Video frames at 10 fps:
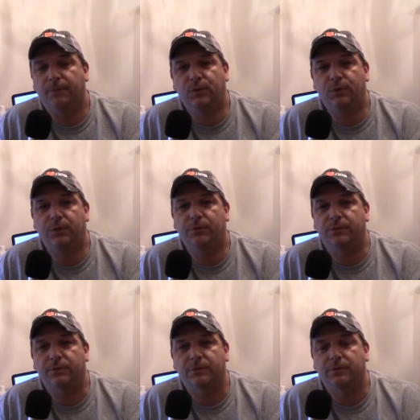
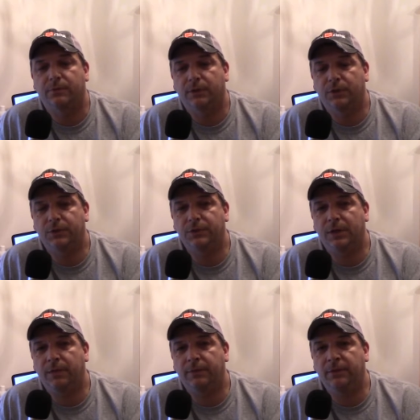Kudos. Good
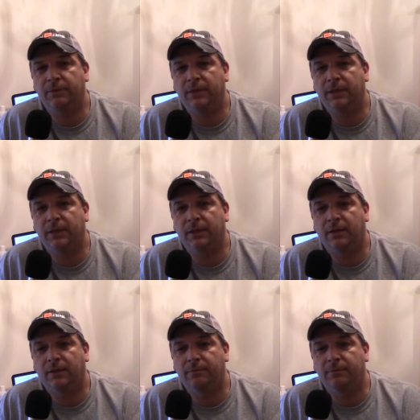job, Ewok.
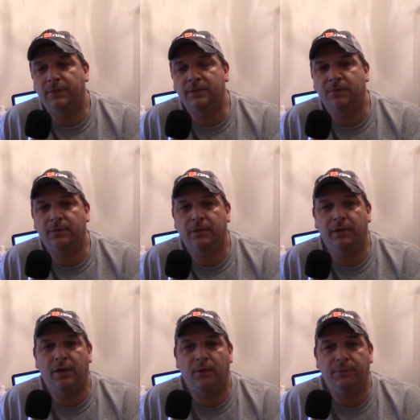That's only going
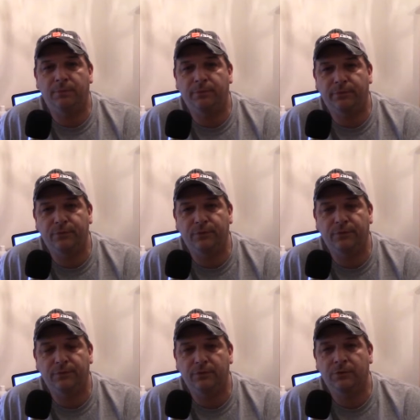to help
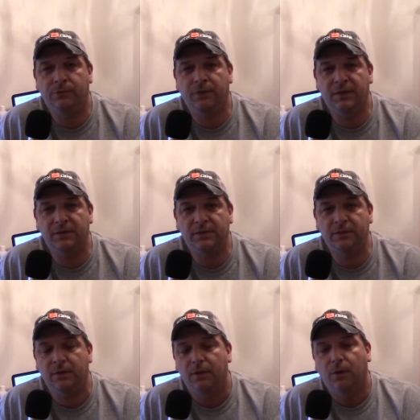improve your
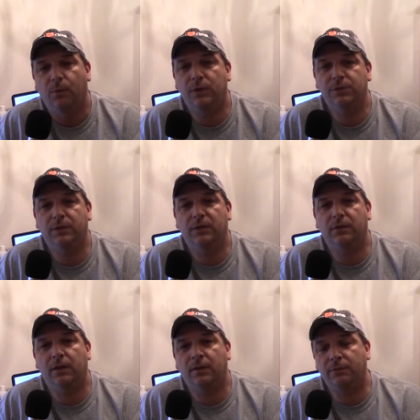racing once you get
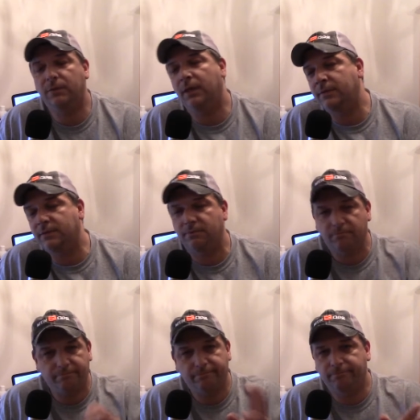it down. Yes,
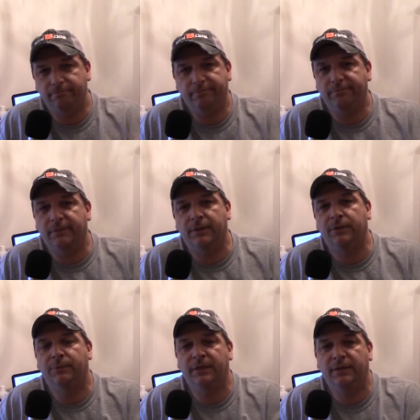a
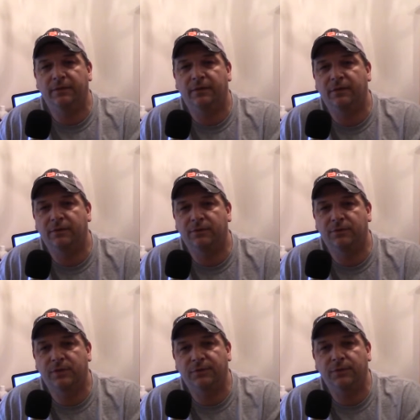little bit of
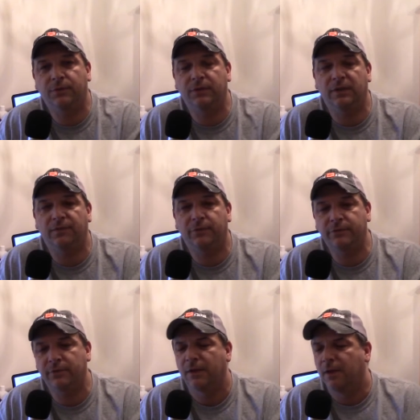difficulty at
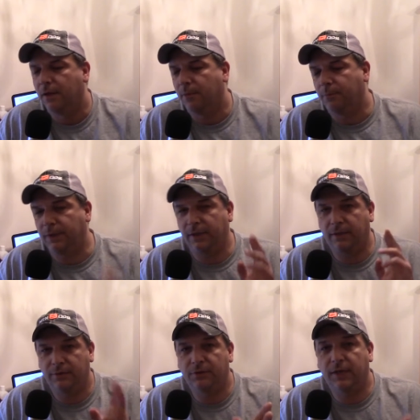first,
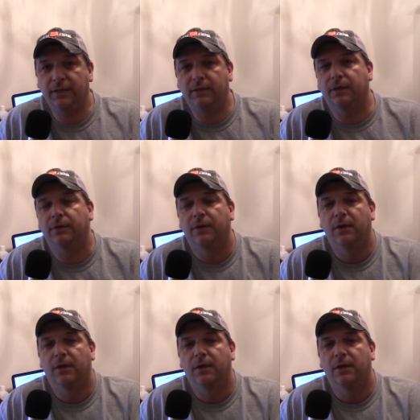but you'll get there.